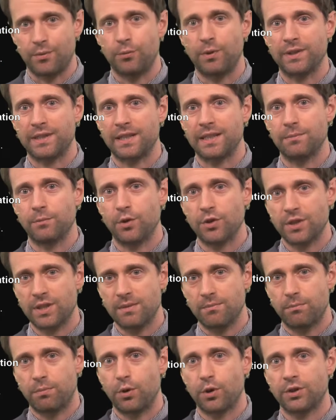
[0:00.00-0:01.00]
What are the most
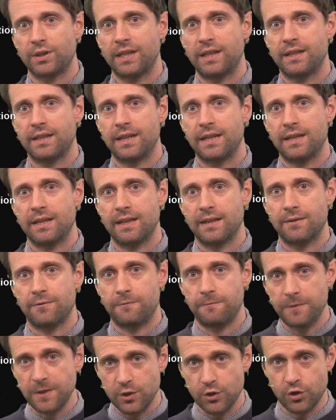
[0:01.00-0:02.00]
important
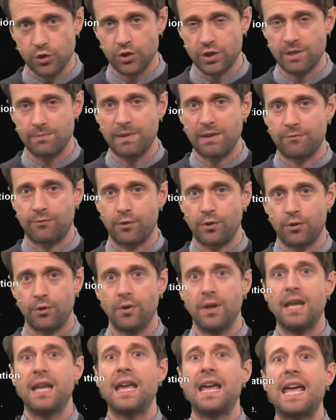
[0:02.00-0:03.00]
features in my
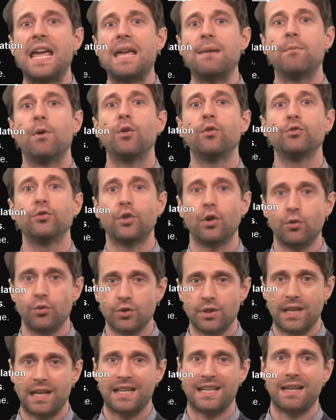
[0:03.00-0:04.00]
flow among
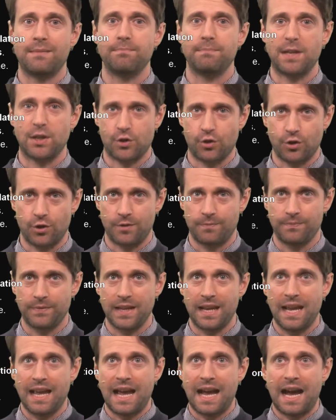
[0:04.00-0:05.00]
those that I can measure?
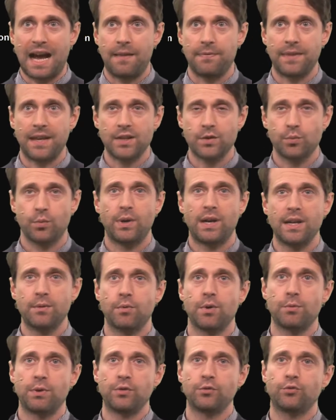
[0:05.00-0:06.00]
And that's why
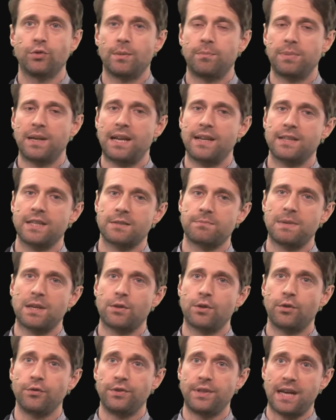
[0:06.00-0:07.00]
we want to apply this
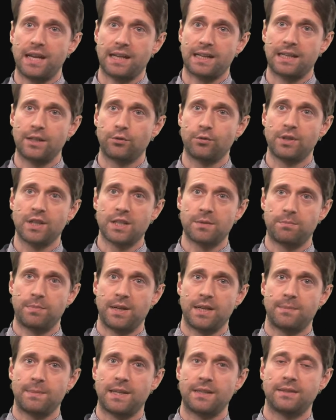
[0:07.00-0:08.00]
method directly to the
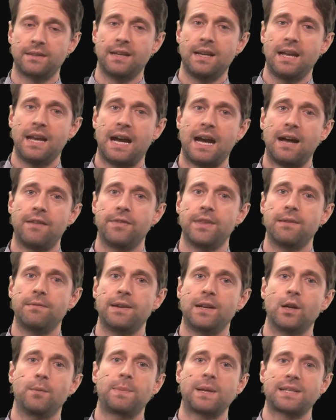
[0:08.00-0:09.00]
experiment and
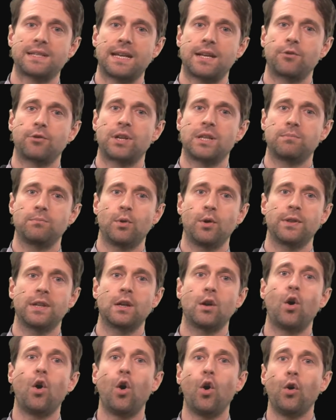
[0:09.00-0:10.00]
develop a surrogate
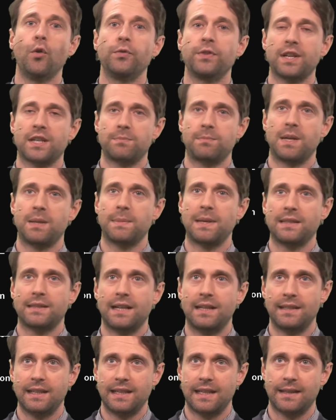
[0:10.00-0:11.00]
model on the
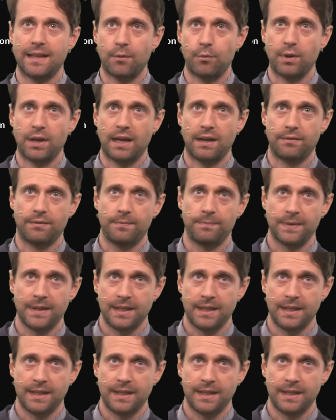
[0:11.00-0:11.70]
experimental data that we have.